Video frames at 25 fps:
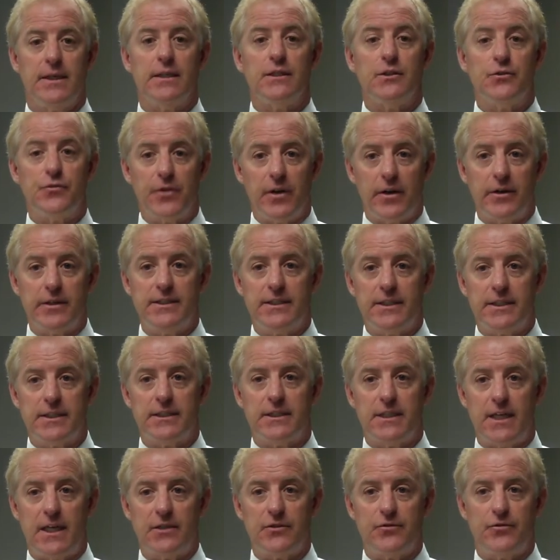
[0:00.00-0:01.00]
It's very
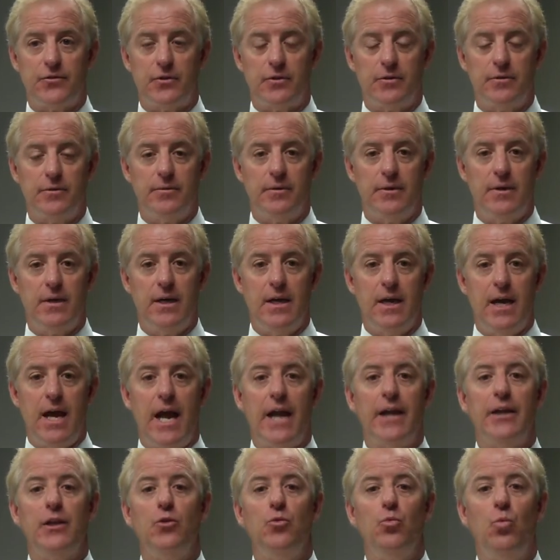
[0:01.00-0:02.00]
successful,
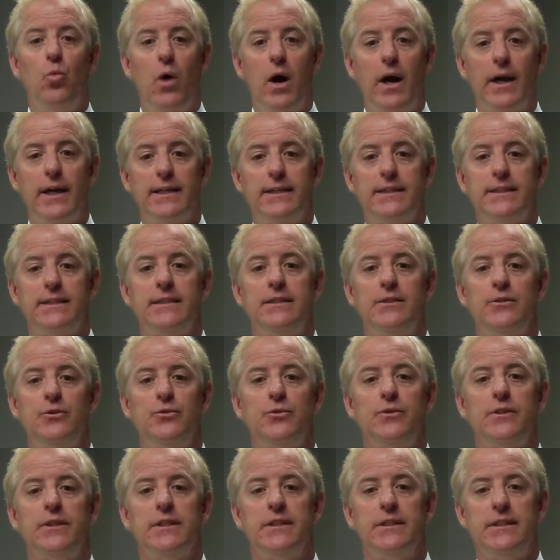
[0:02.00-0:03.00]
and you want it
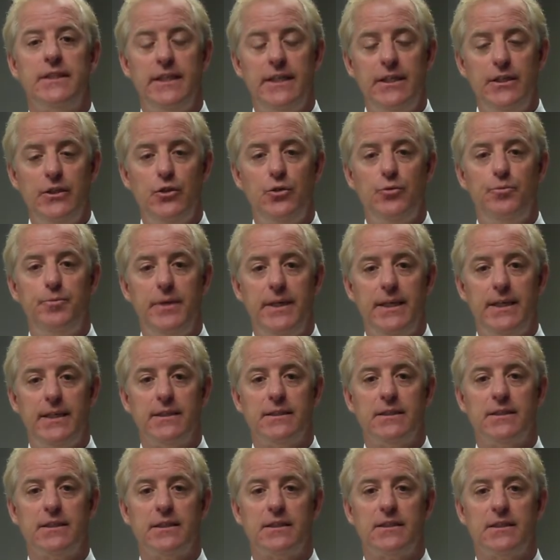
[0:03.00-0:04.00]
to continue
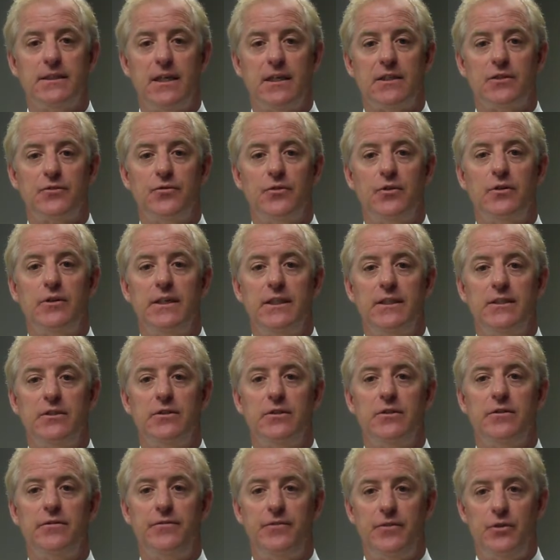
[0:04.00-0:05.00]
being successful
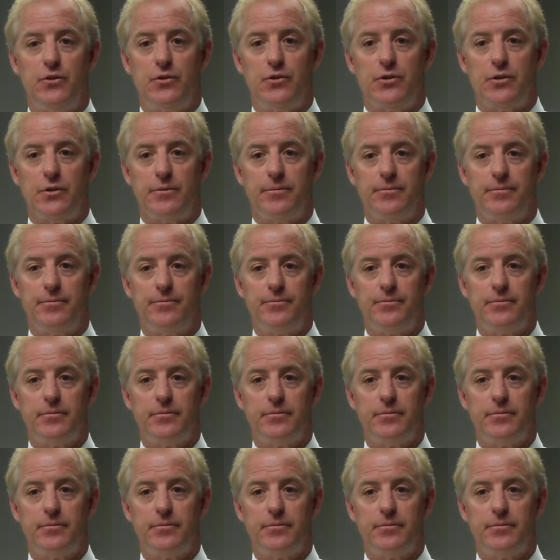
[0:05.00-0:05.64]
into the future.